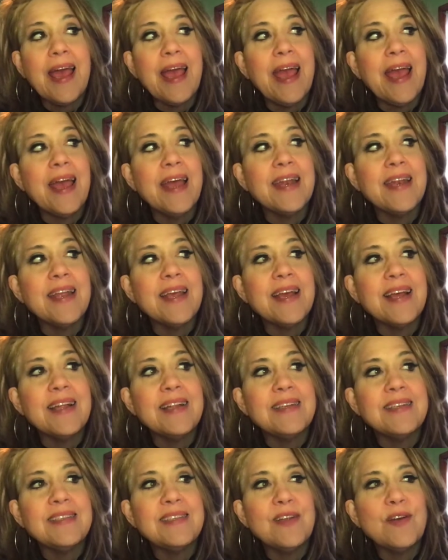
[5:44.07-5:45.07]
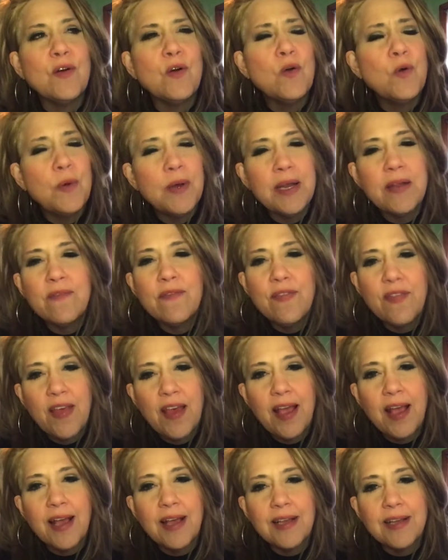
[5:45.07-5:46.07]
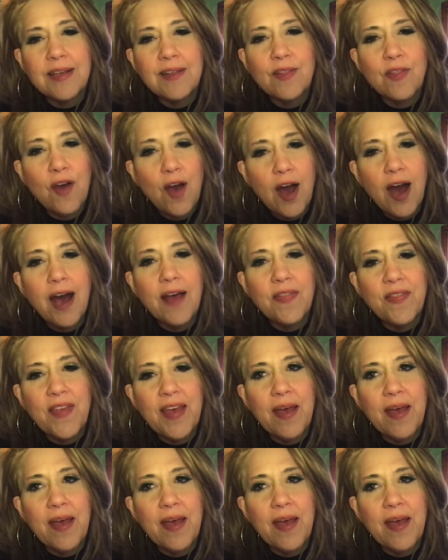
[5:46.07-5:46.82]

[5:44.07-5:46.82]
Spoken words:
And who would have thought